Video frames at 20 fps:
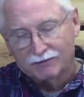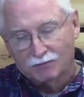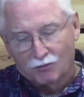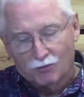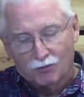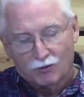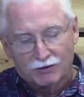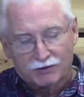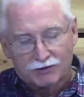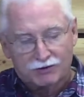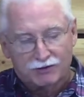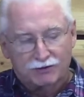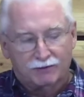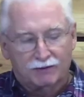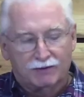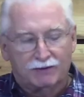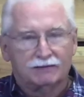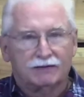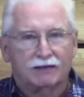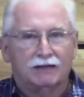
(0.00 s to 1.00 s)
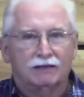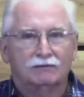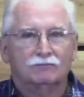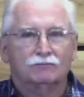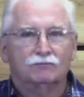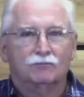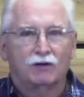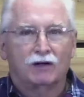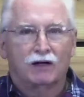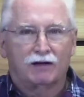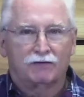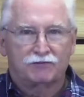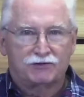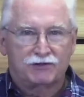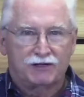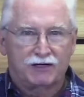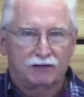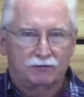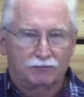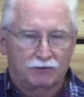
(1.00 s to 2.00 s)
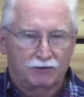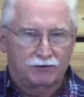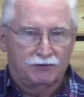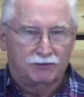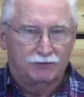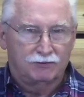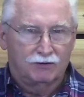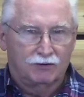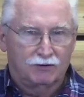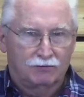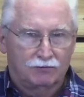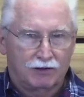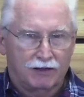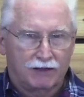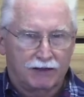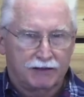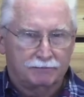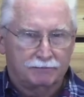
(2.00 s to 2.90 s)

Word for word: more to it than what I've shared with you already.